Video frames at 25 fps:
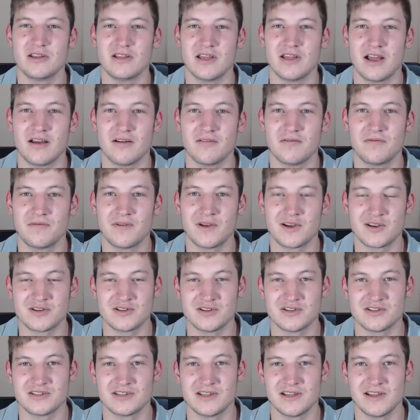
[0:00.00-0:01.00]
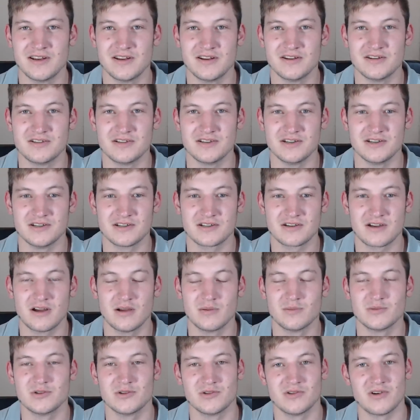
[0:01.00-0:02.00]
have fascist tendencies
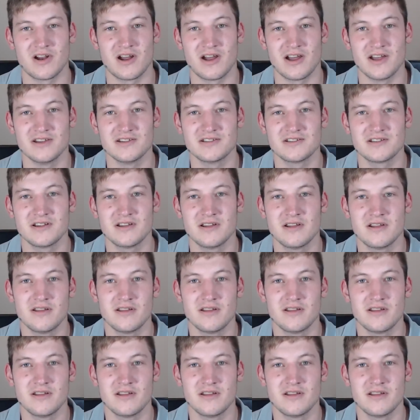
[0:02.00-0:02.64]
come to rise,